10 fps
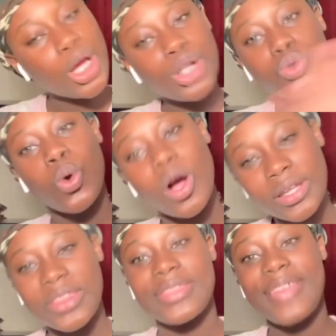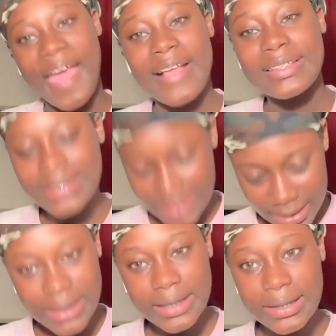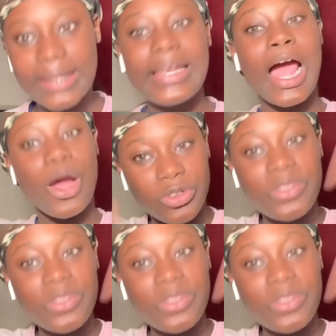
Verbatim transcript: do all of that down